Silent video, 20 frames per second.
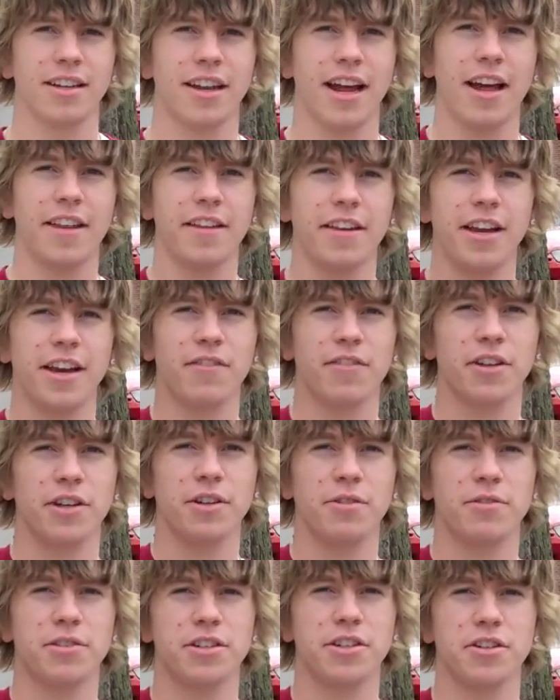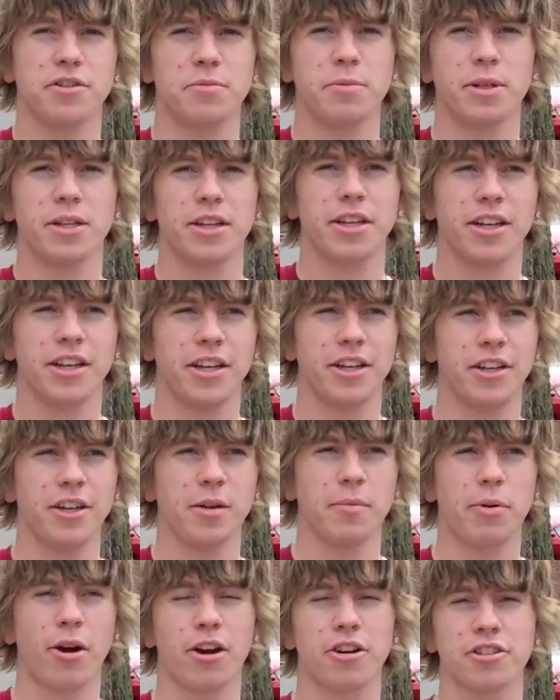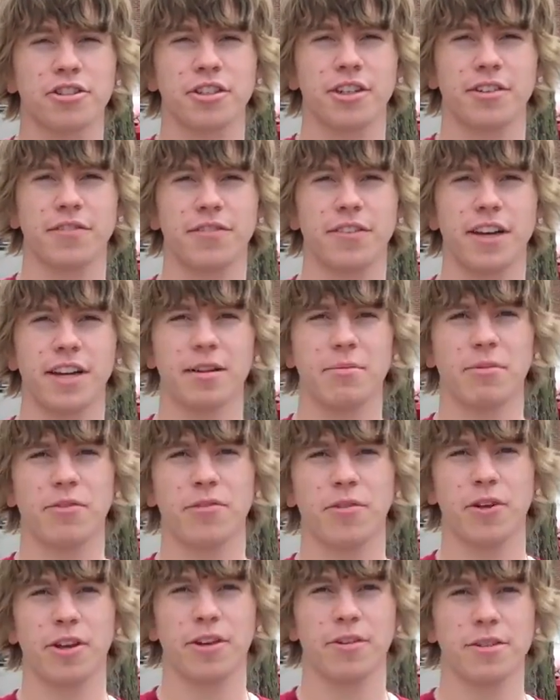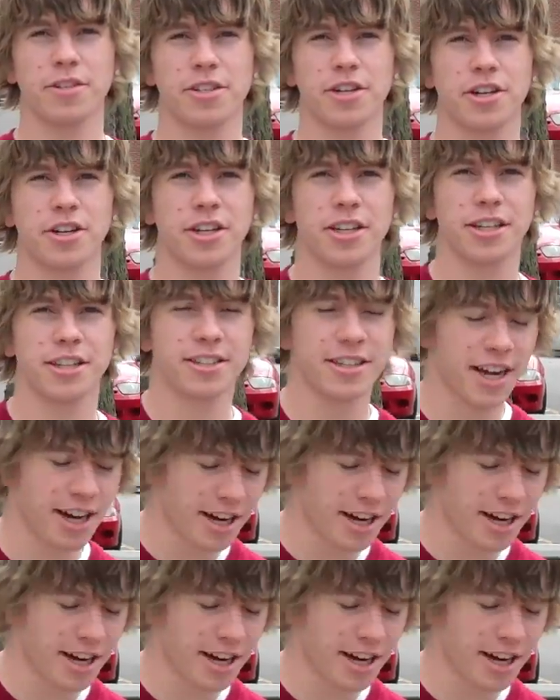Now that you have the new tube, you need to partially inflate it before you insert it in the